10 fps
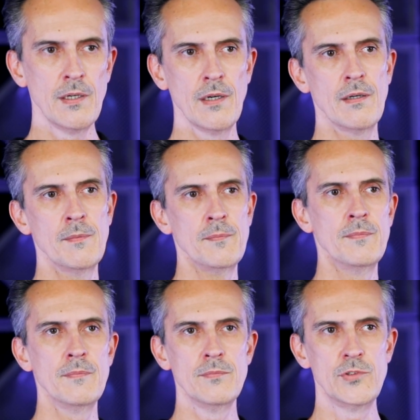um,
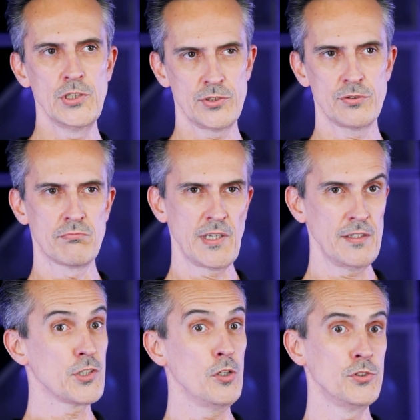just get
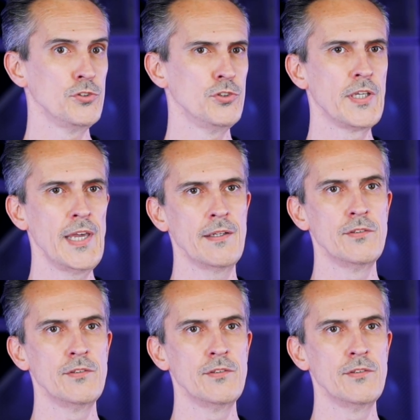as close as you can.